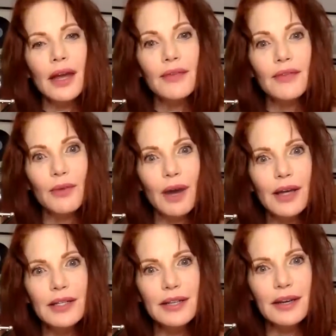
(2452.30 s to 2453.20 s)
If it
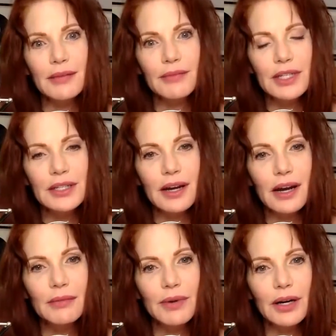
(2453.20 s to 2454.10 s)
was the
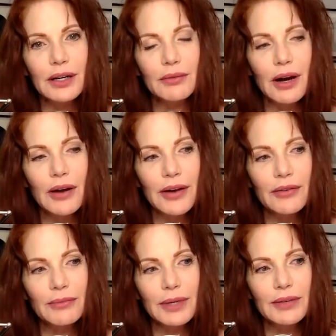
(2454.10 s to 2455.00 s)
stock market, wow, that
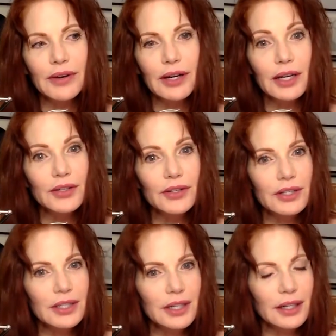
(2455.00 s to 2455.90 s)
would have been very
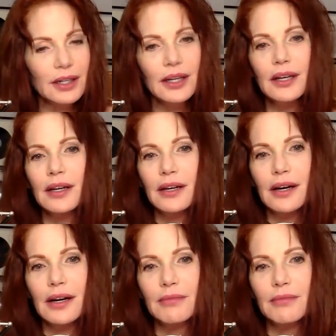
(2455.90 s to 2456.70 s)
interesting. Because, yeah,